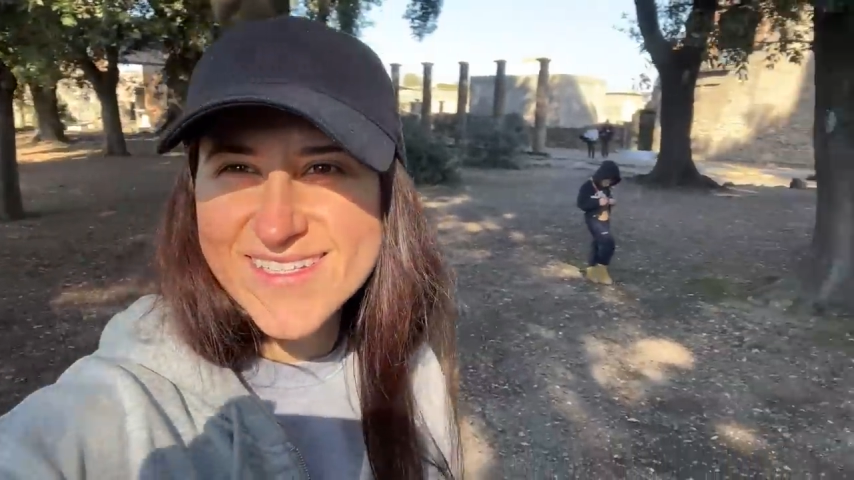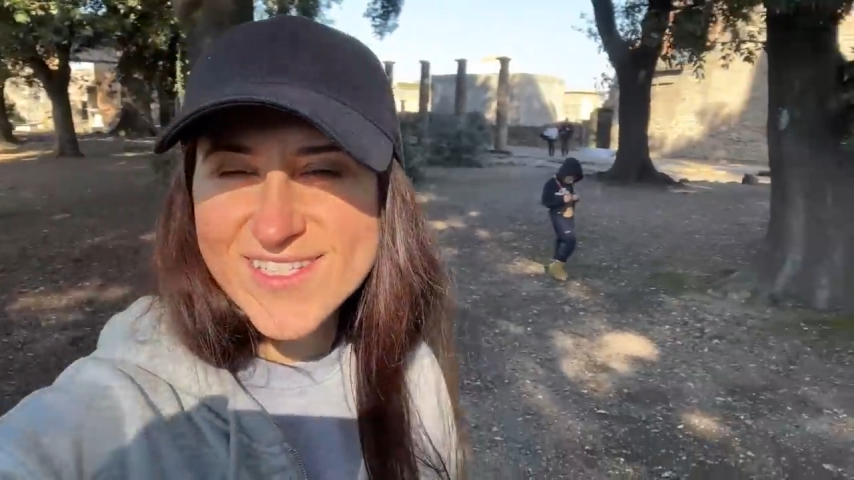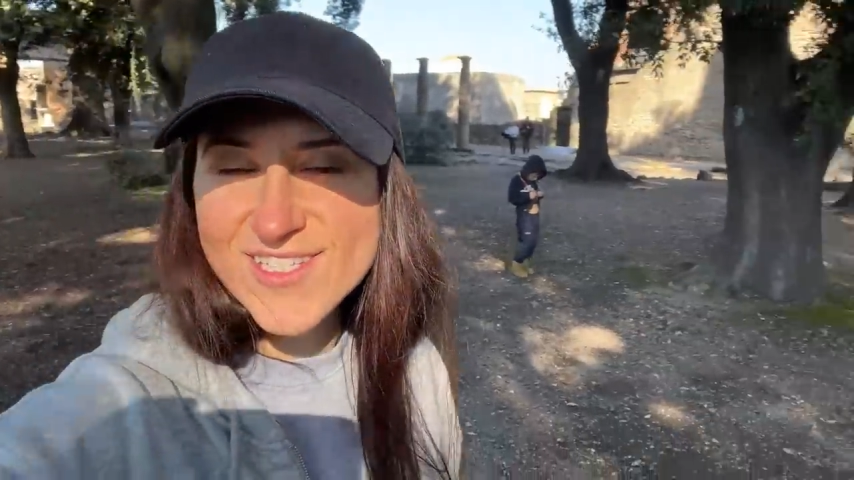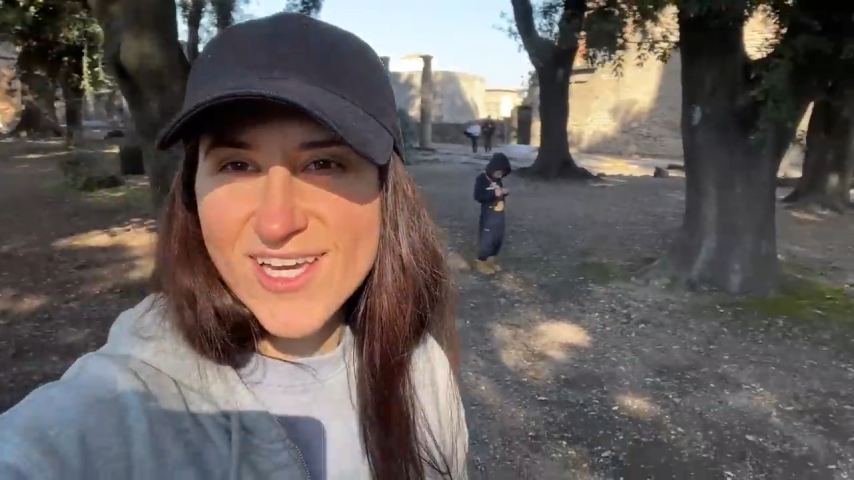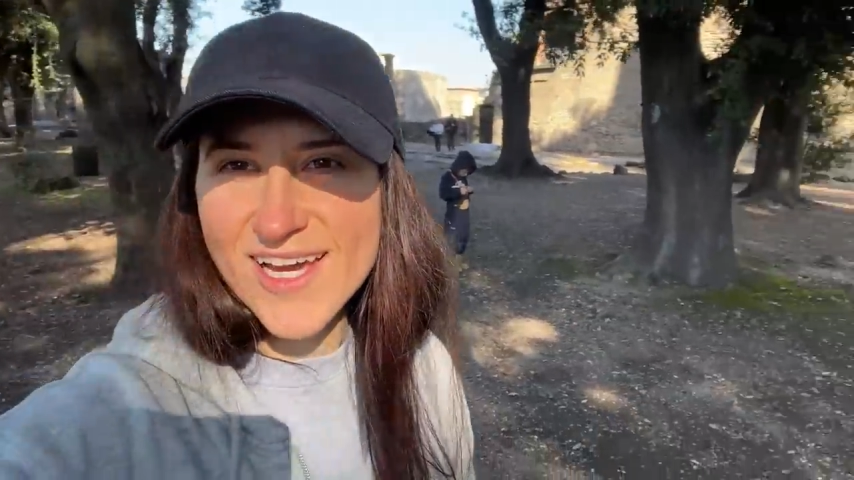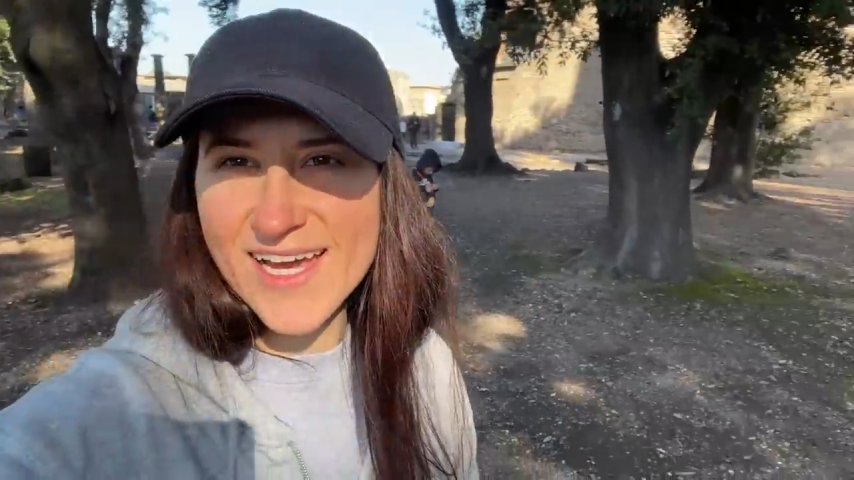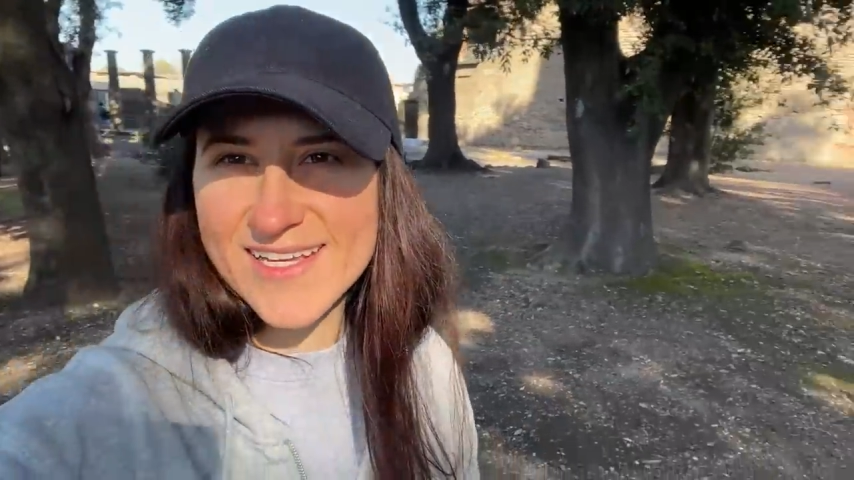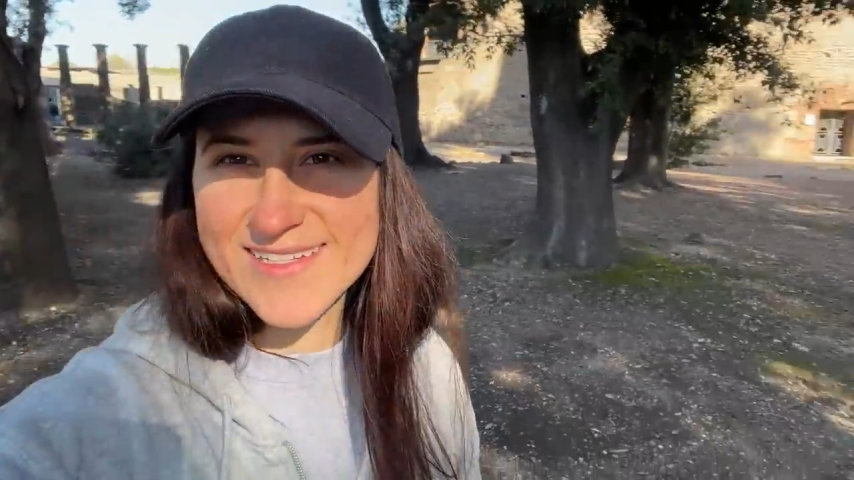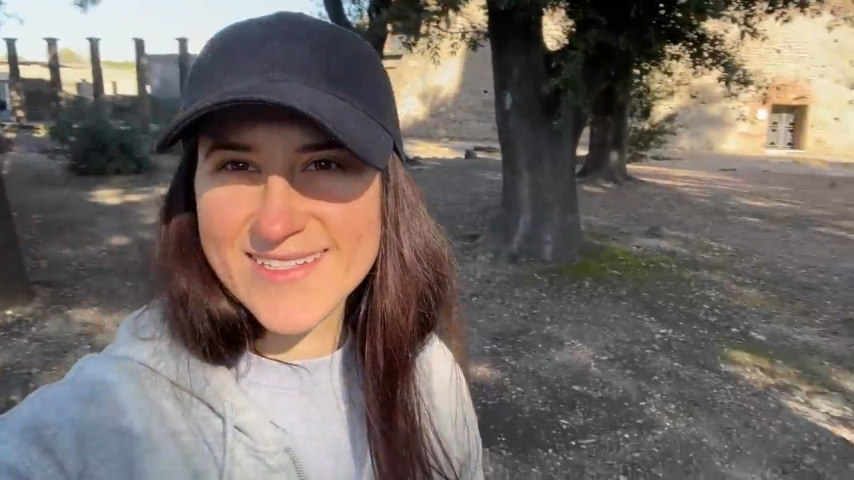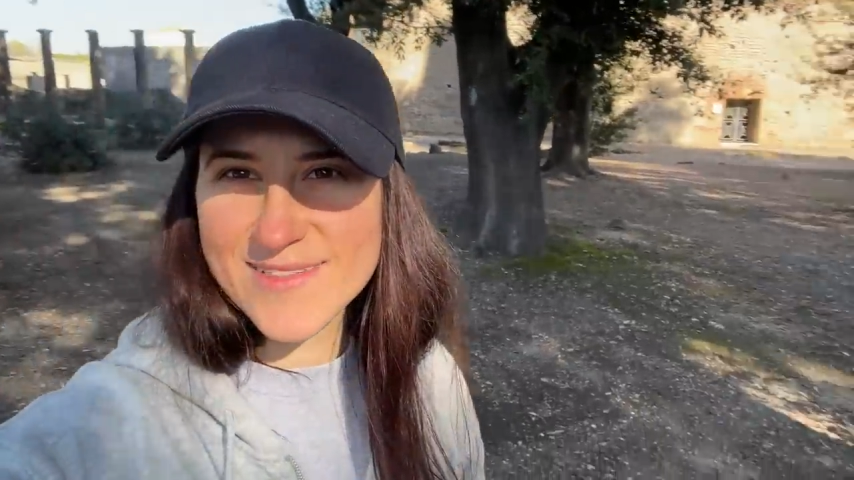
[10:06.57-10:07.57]

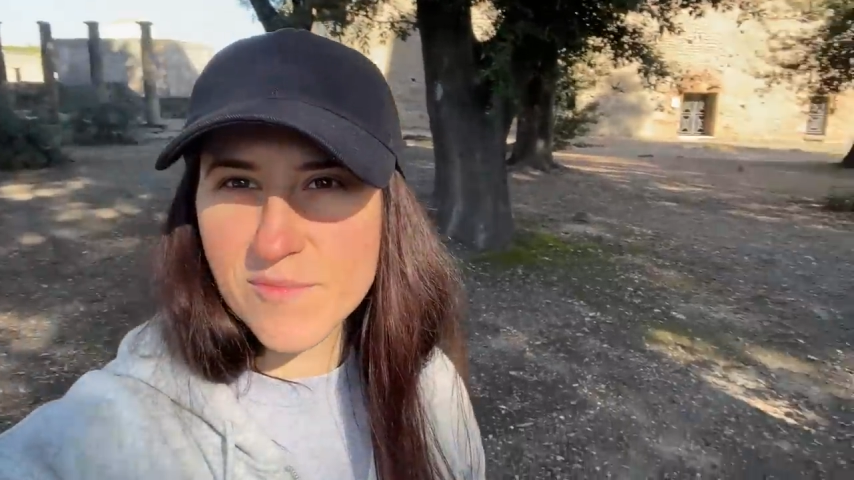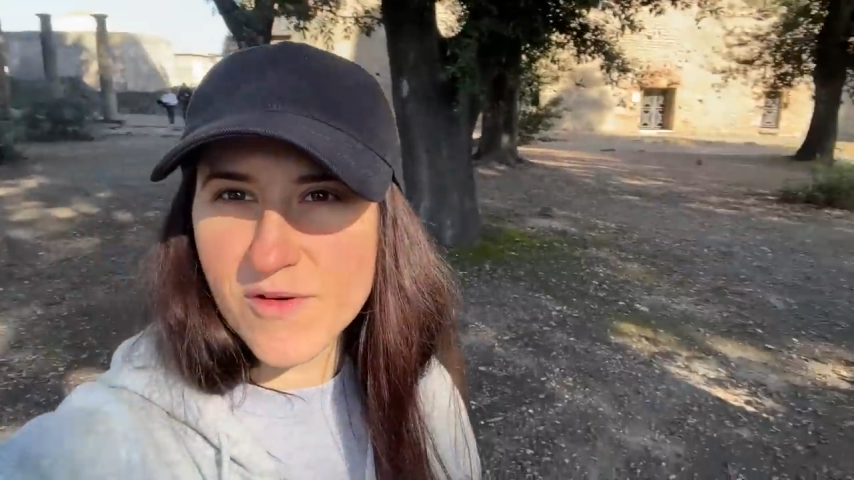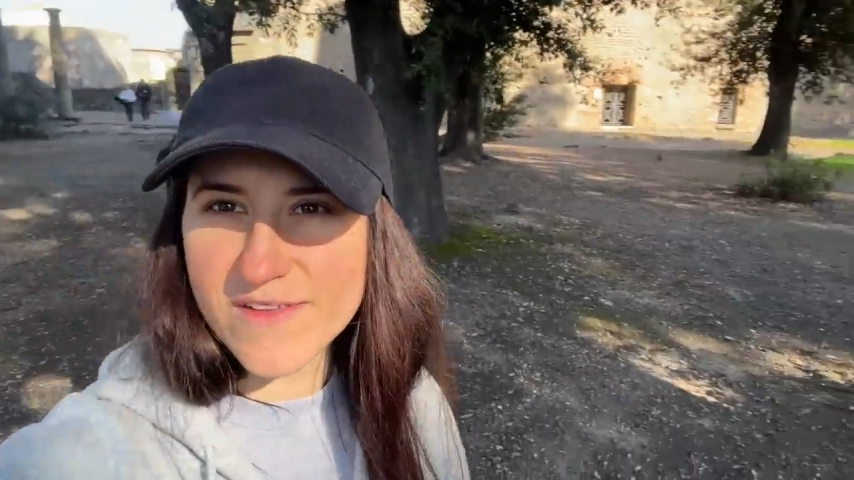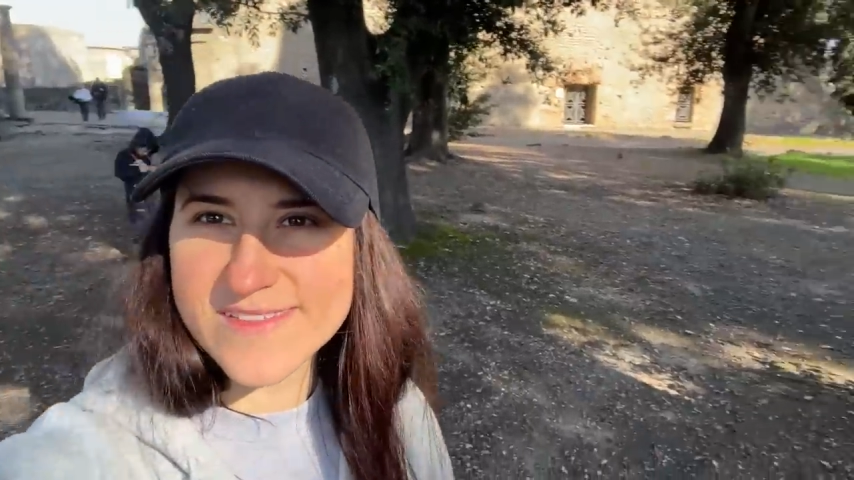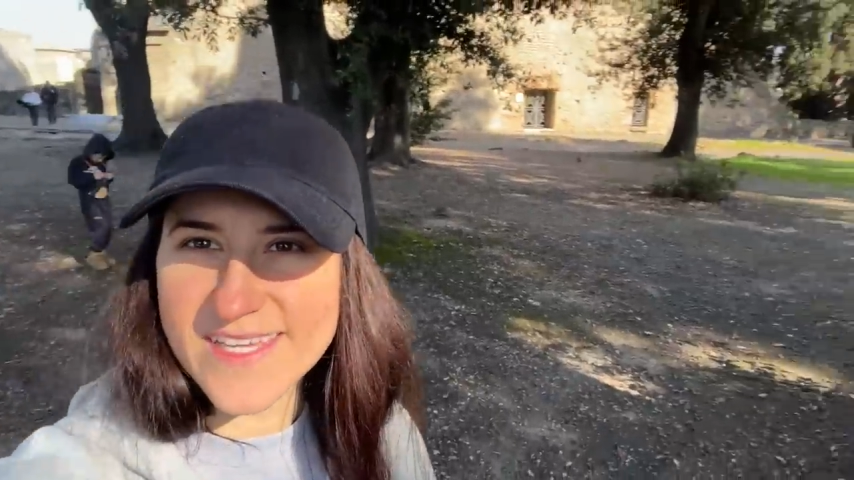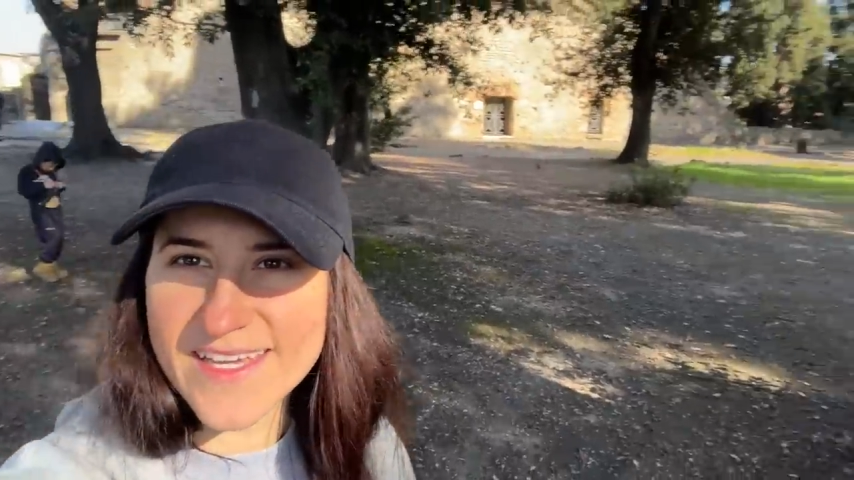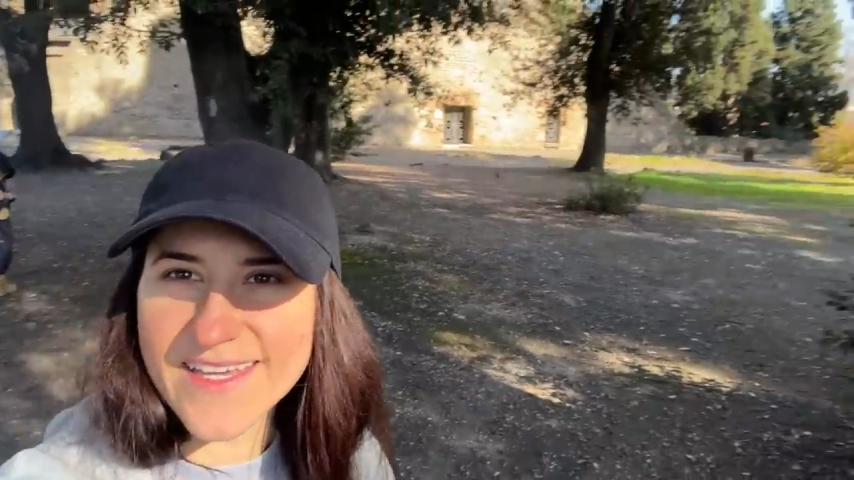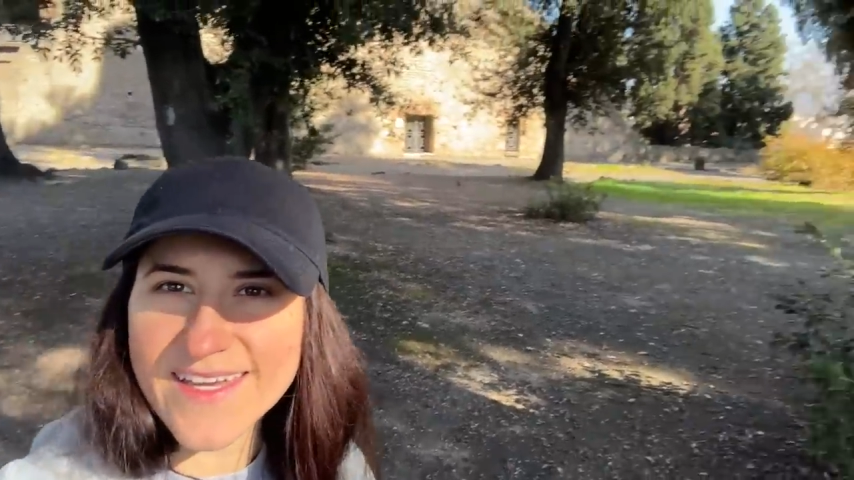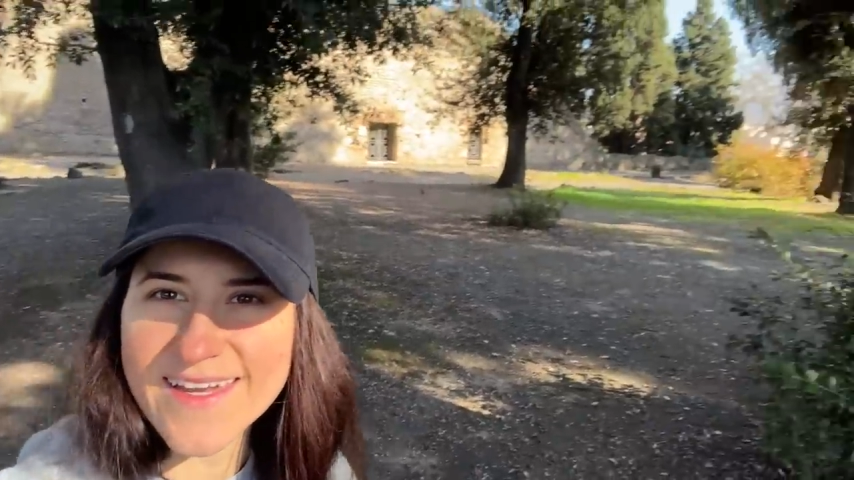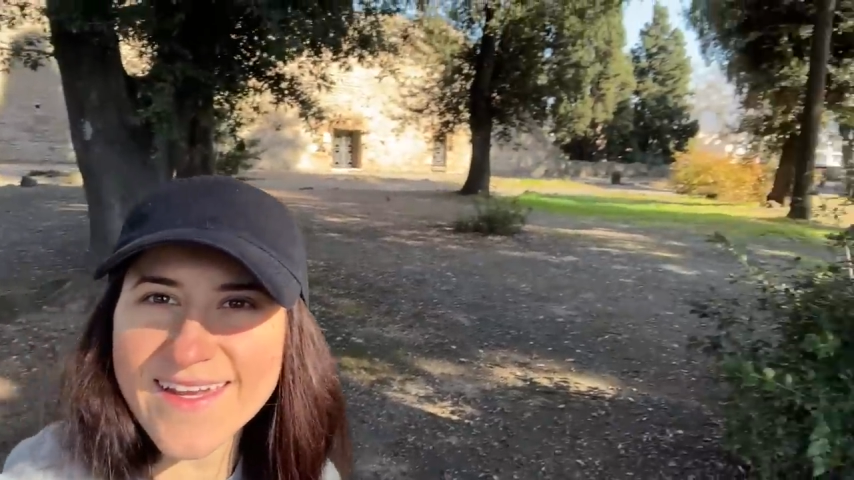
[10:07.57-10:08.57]
just
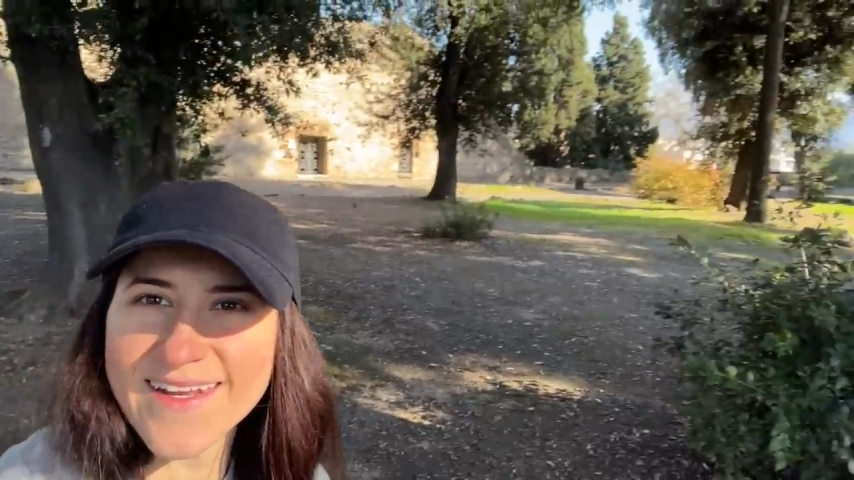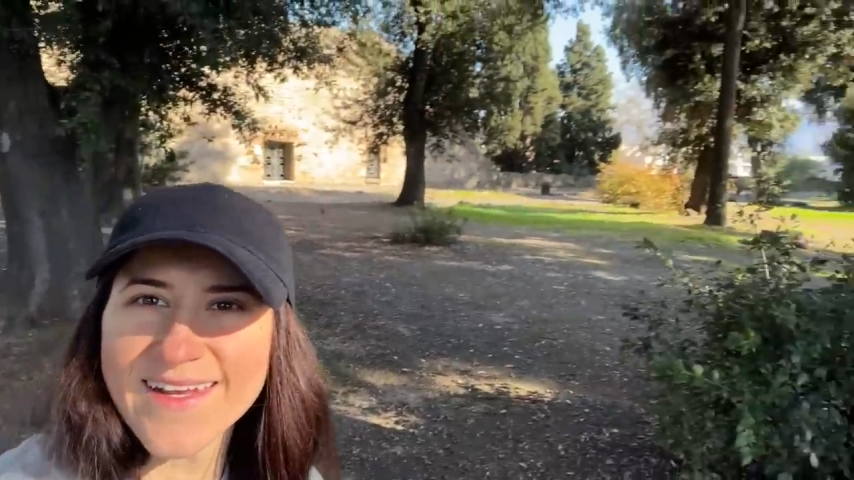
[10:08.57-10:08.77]
breathtaking